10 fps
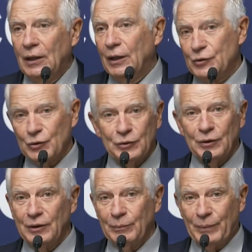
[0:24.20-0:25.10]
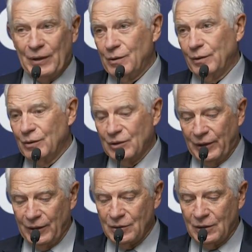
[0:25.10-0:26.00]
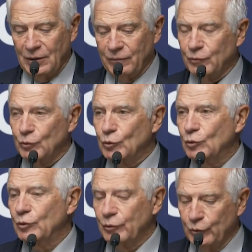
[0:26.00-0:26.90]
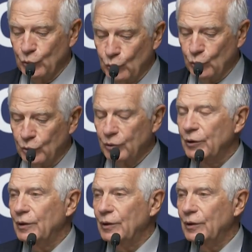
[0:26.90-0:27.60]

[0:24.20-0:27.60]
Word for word: and certainly President Zelensky for your